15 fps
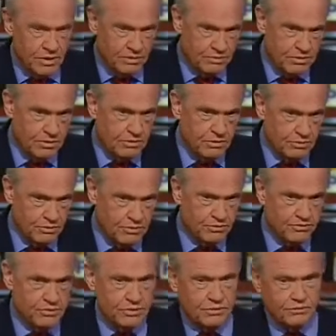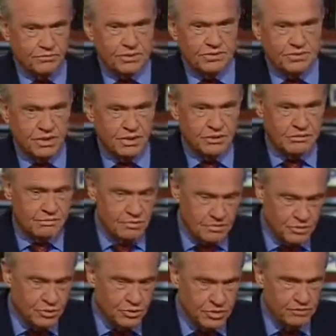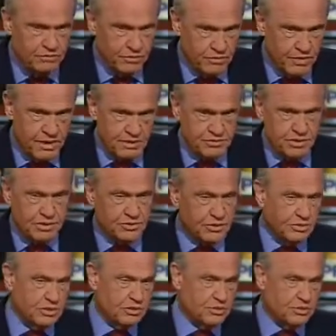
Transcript: No, well, you've just said two different things here.